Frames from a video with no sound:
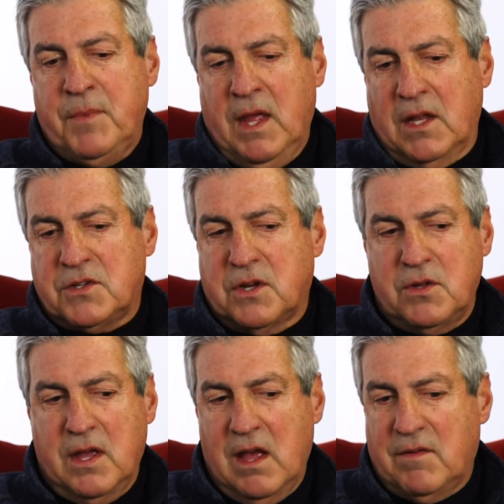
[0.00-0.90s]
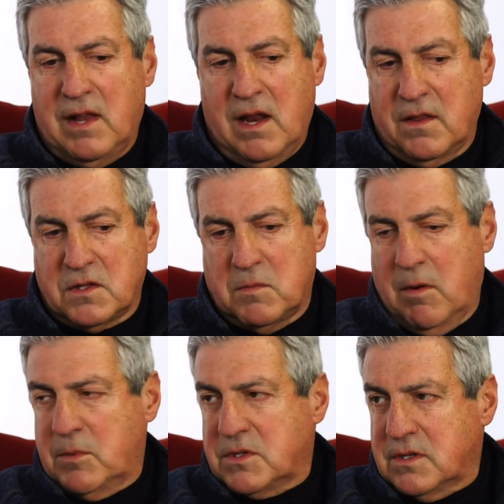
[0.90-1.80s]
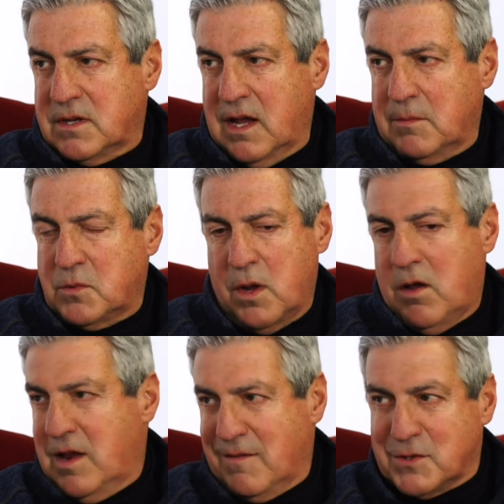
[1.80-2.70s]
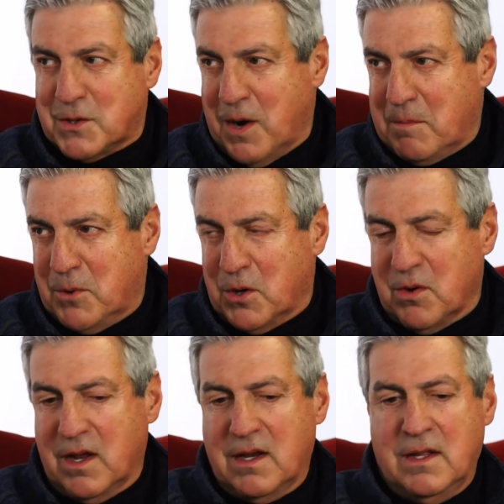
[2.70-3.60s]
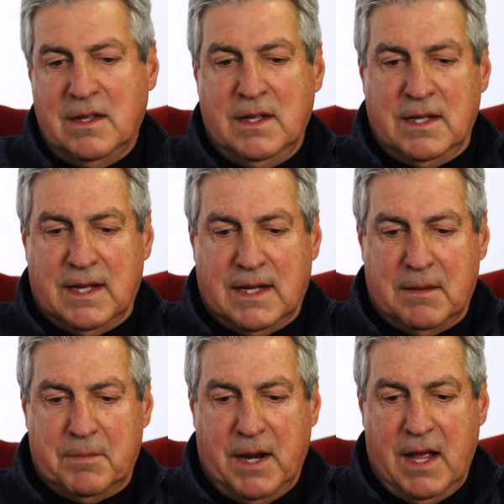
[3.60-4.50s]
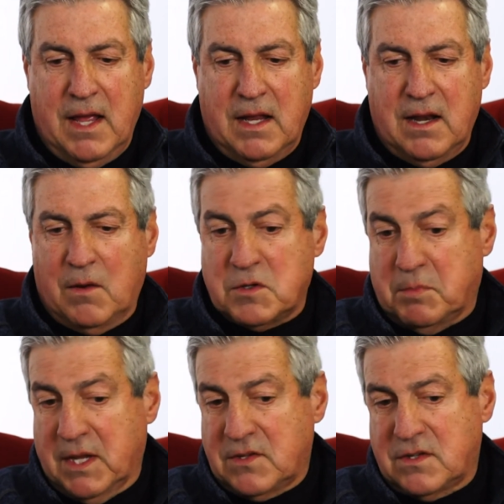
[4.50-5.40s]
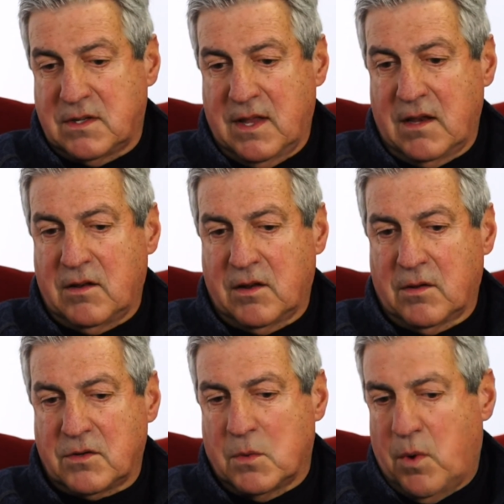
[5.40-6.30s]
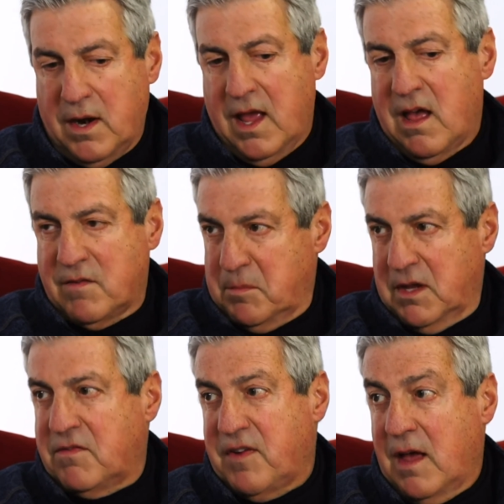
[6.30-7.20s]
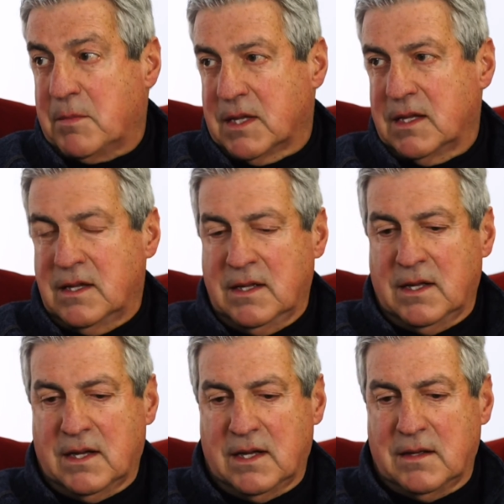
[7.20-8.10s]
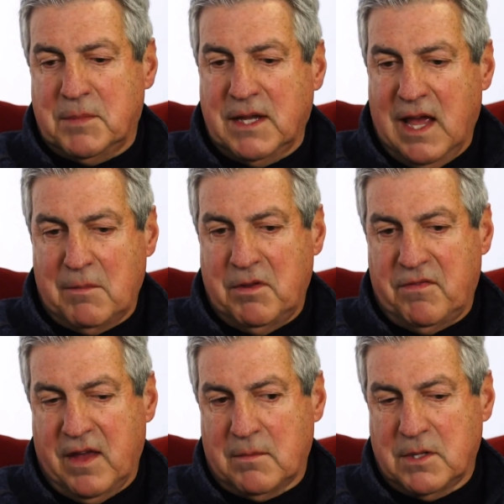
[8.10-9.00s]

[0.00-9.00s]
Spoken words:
And so you have a lot of those moments in time. We all have a scrapbook, right? But I was blessed then to want to have a big family, a big happy family.